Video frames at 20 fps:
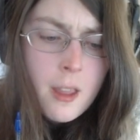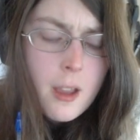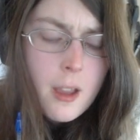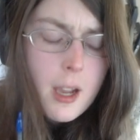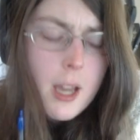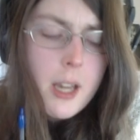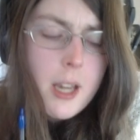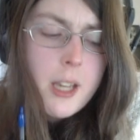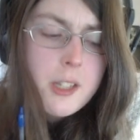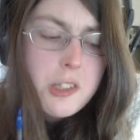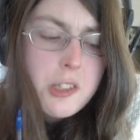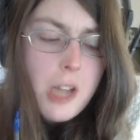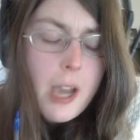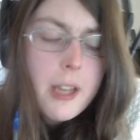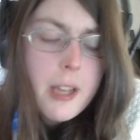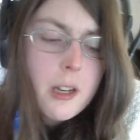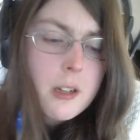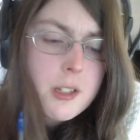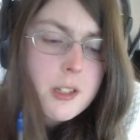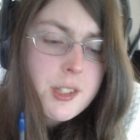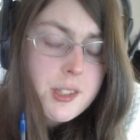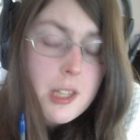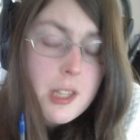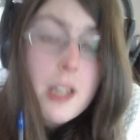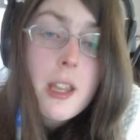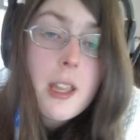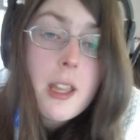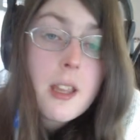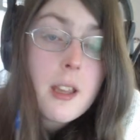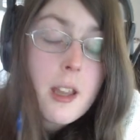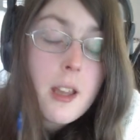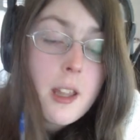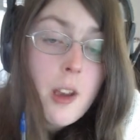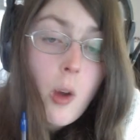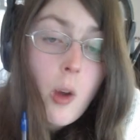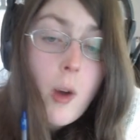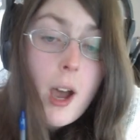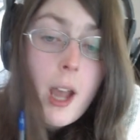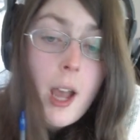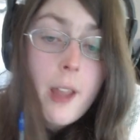An entire city in
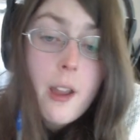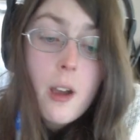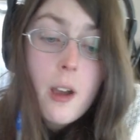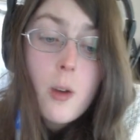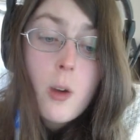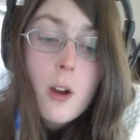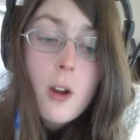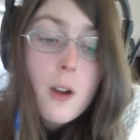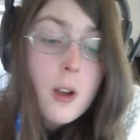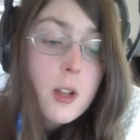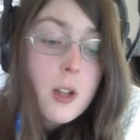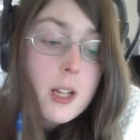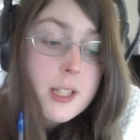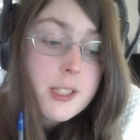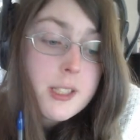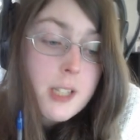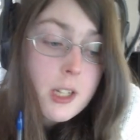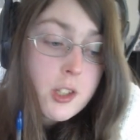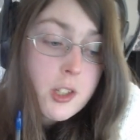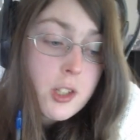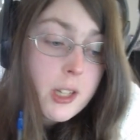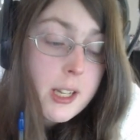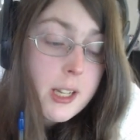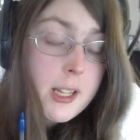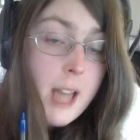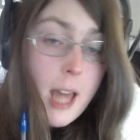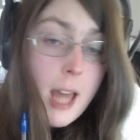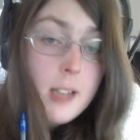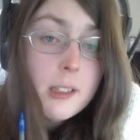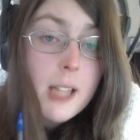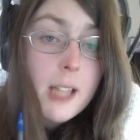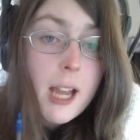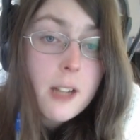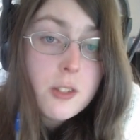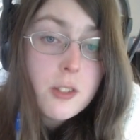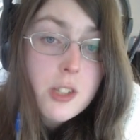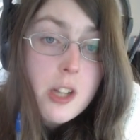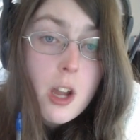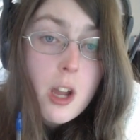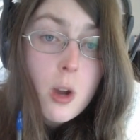Ohio are essentially not allowed
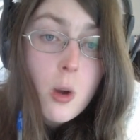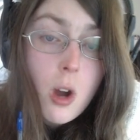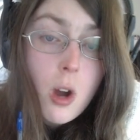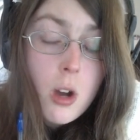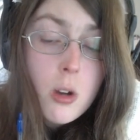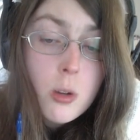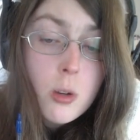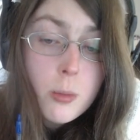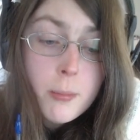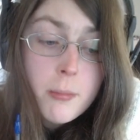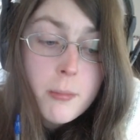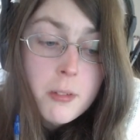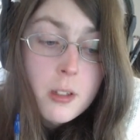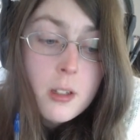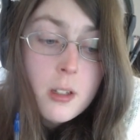to go home,